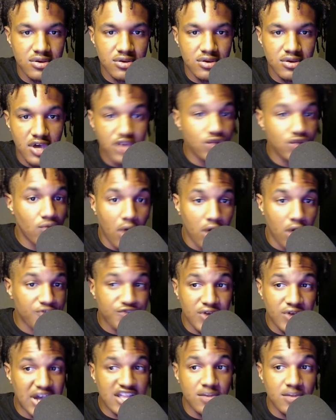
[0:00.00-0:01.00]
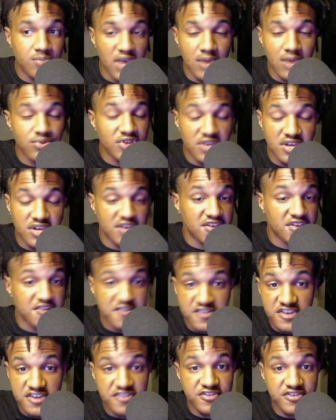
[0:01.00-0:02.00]
And you also got to be able to get
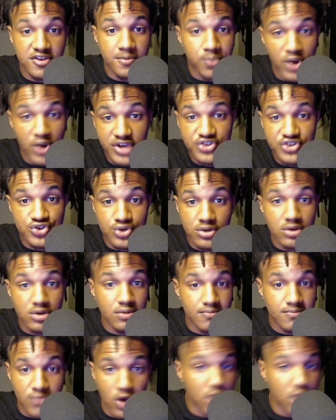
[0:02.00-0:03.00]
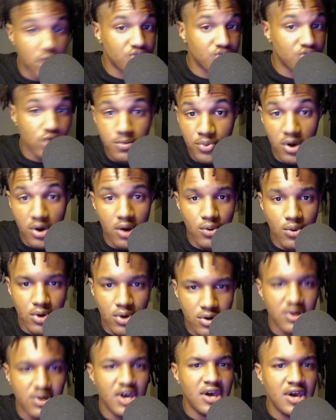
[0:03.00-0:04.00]
consistent pressure on Joe Burrow.